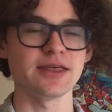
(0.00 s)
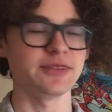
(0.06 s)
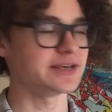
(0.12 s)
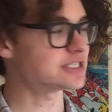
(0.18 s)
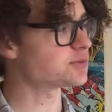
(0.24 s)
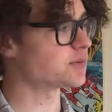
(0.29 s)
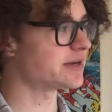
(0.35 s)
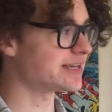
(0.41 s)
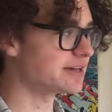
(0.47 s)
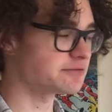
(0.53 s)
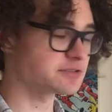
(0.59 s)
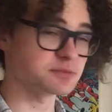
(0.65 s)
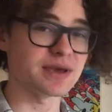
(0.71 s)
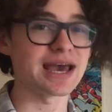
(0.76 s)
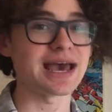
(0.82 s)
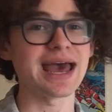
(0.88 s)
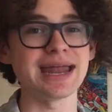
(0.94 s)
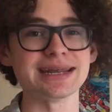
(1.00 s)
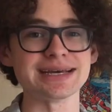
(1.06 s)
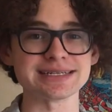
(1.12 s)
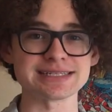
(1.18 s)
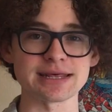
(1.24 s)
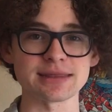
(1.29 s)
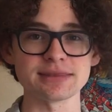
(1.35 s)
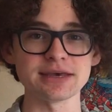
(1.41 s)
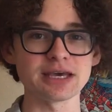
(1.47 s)
This one gives me a
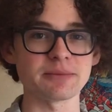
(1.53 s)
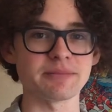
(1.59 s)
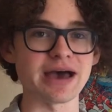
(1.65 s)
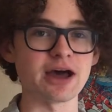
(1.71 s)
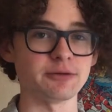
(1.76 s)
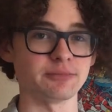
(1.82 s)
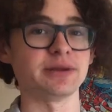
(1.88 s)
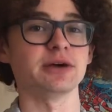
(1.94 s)
headache to think about,